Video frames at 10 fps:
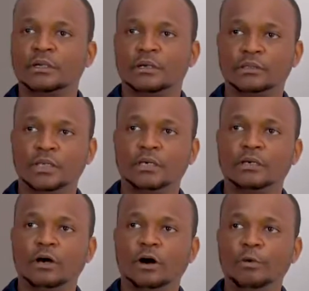Okay,
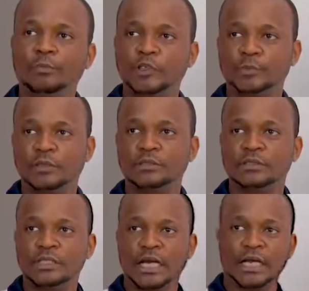all push
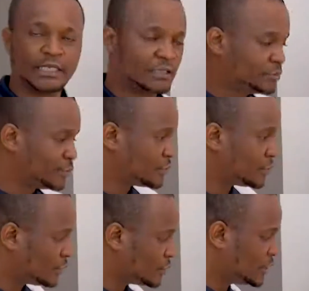buttons are input
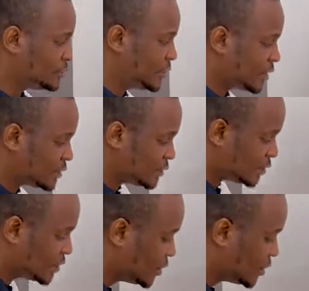to the PLC.